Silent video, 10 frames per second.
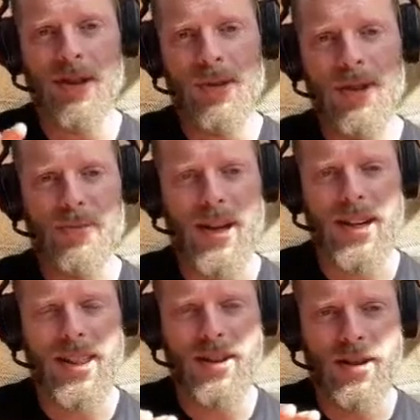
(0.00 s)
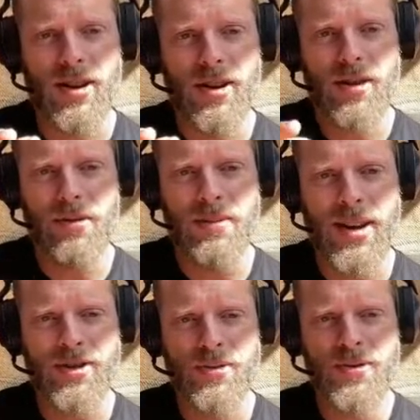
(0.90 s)
with the product, there are three
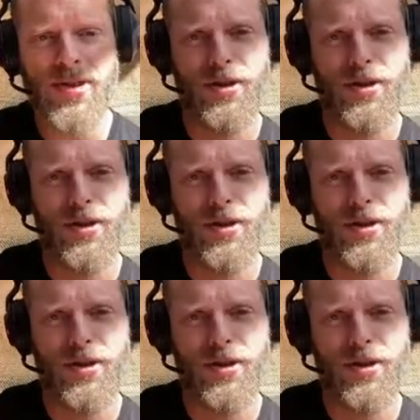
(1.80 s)
modules,